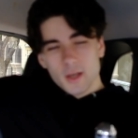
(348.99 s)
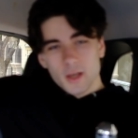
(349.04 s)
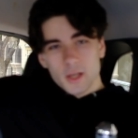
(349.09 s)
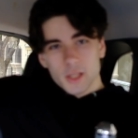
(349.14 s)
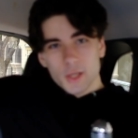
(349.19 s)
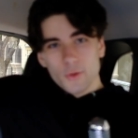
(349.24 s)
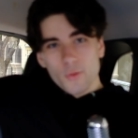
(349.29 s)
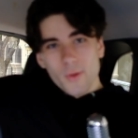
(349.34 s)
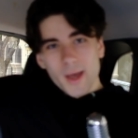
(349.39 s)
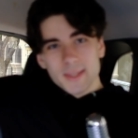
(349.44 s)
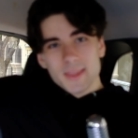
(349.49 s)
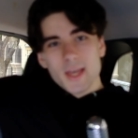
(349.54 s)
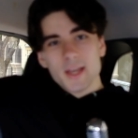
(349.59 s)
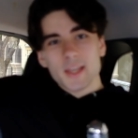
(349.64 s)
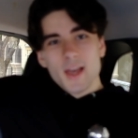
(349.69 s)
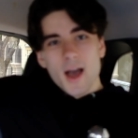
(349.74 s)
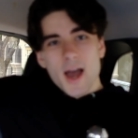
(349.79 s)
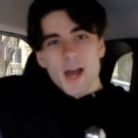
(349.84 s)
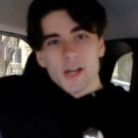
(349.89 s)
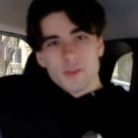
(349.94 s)
You're like that
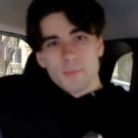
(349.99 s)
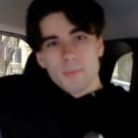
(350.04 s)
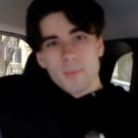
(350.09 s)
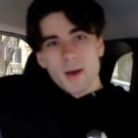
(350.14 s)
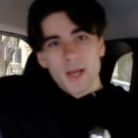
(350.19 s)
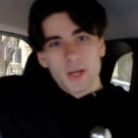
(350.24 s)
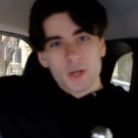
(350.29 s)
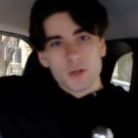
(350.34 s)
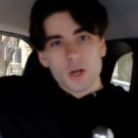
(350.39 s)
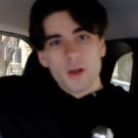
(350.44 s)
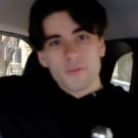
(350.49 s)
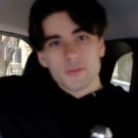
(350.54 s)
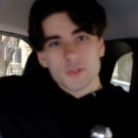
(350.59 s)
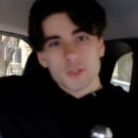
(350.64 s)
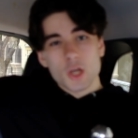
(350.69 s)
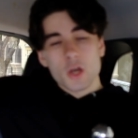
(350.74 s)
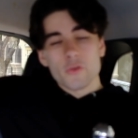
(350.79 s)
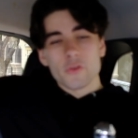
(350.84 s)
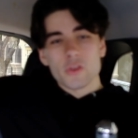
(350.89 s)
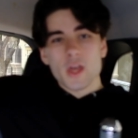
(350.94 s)
guy in the Minecraft
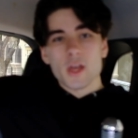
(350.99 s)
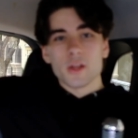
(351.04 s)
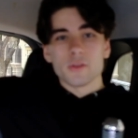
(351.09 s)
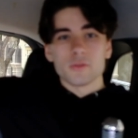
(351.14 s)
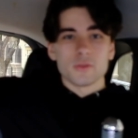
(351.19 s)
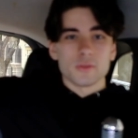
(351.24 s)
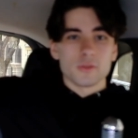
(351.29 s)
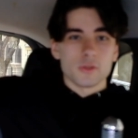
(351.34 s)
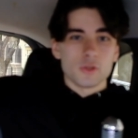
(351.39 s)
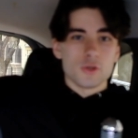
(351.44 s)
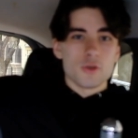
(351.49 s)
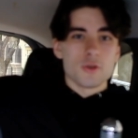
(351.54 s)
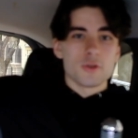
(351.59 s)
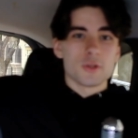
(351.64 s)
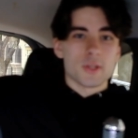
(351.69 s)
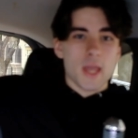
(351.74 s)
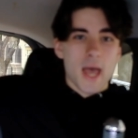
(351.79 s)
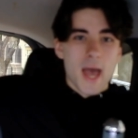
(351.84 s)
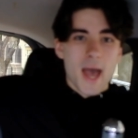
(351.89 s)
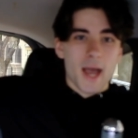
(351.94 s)
server that
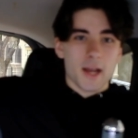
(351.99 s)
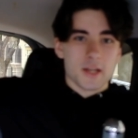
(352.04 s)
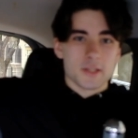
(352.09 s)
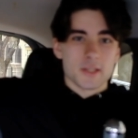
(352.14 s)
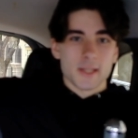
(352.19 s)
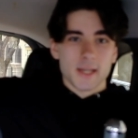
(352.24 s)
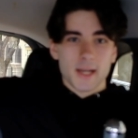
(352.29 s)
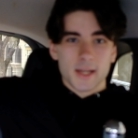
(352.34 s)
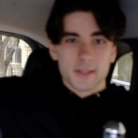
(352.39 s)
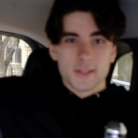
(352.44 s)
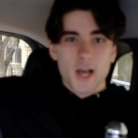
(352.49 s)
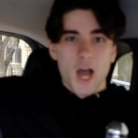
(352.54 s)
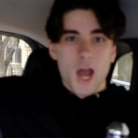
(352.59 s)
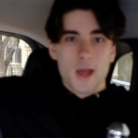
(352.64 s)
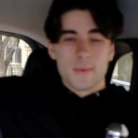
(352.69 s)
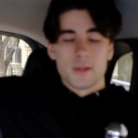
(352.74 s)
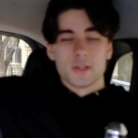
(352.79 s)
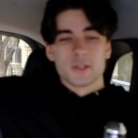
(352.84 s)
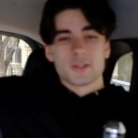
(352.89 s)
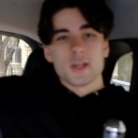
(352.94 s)
used hacks to get
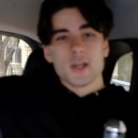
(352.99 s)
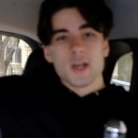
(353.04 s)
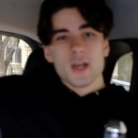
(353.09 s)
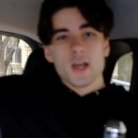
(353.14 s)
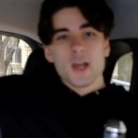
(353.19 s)
diamonds.